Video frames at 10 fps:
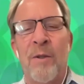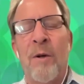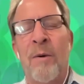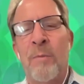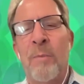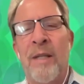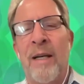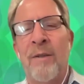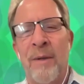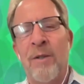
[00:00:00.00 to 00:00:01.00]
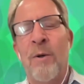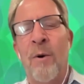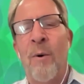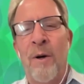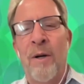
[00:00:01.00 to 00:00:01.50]
Tony's projector in
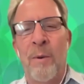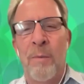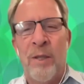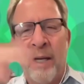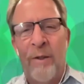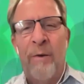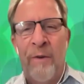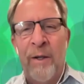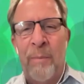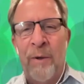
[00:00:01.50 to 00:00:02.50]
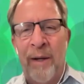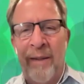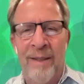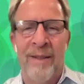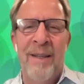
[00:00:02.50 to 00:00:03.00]
your org would project your fingerprint
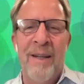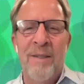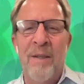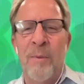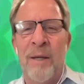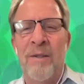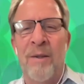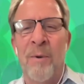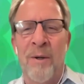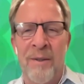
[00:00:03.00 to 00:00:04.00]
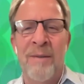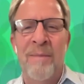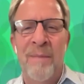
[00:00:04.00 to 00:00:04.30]
to the rest of the world?